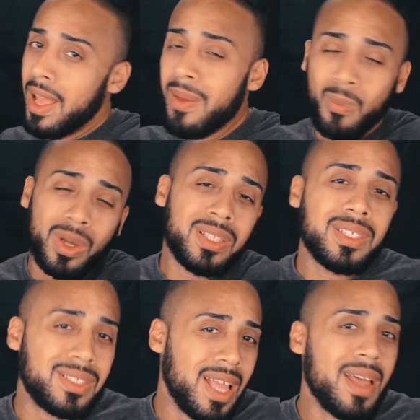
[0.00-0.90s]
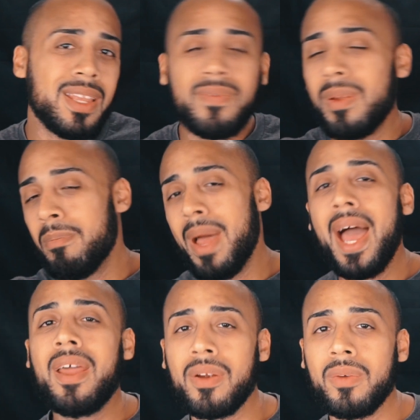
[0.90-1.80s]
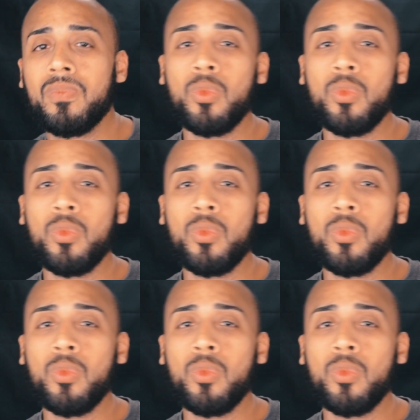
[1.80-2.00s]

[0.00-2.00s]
and what does that even matter?